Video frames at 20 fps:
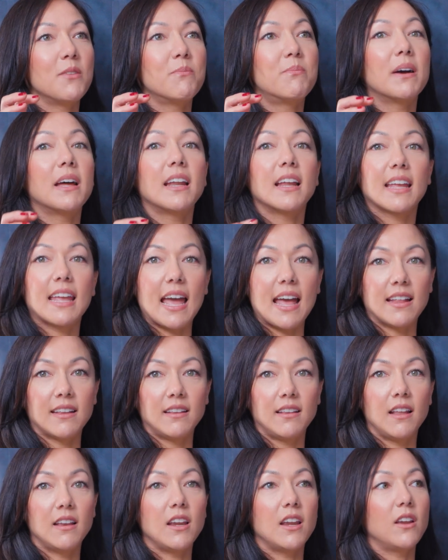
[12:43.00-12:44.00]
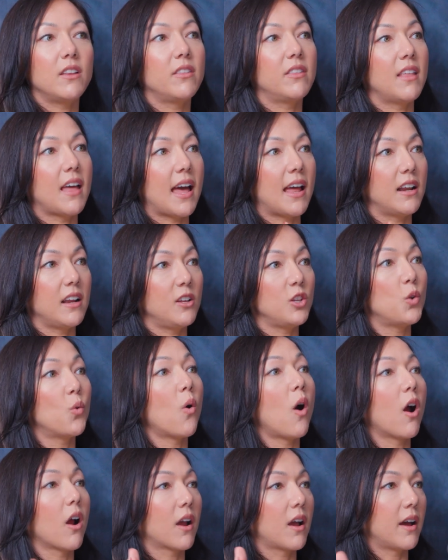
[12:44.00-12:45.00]
but again, that
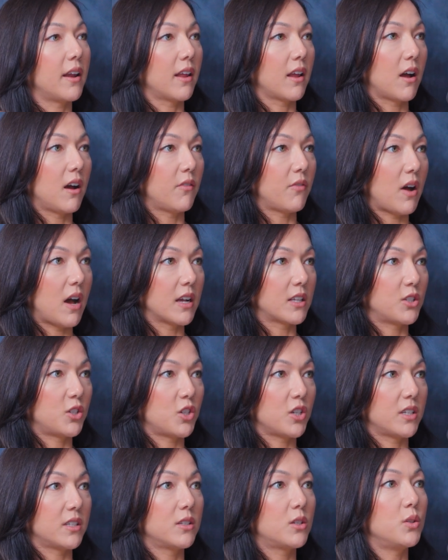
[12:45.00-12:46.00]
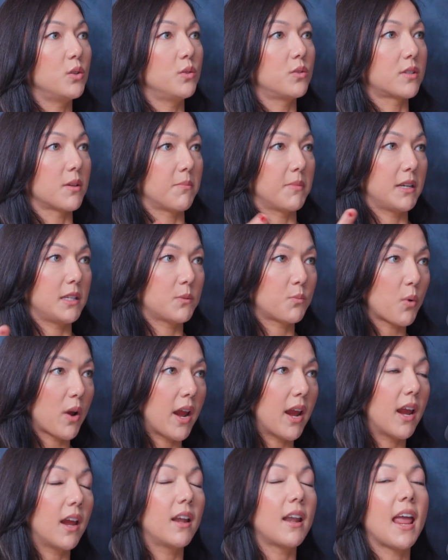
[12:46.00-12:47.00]
you are cutting off oxygen to somebody's
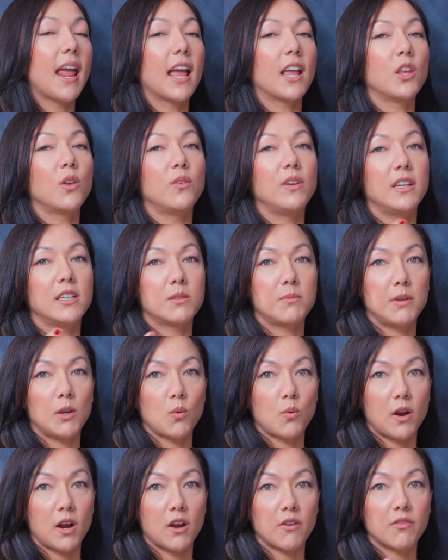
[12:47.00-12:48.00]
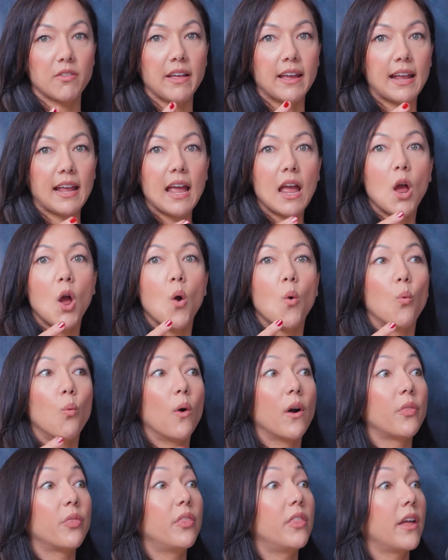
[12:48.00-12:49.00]
brain, and you need to be aware of like
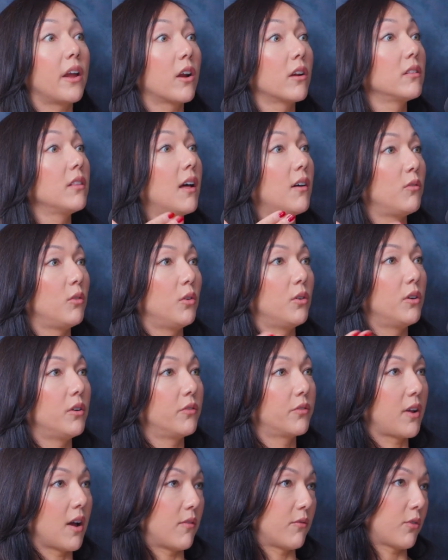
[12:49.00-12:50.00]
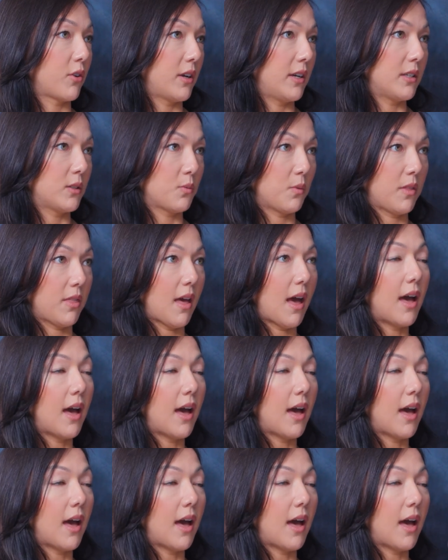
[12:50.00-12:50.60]
what their level of comfort is with